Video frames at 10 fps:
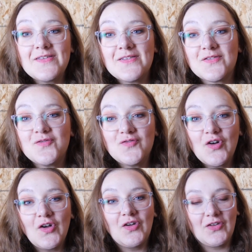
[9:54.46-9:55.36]
is
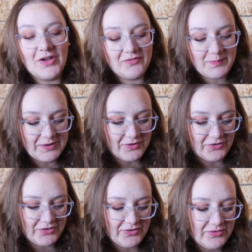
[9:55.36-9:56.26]
full of pickle
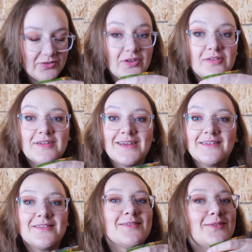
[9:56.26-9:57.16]
juice. Let's take
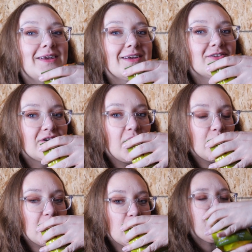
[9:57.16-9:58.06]
a swig, shall
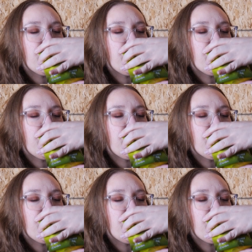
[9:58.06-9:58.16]
we?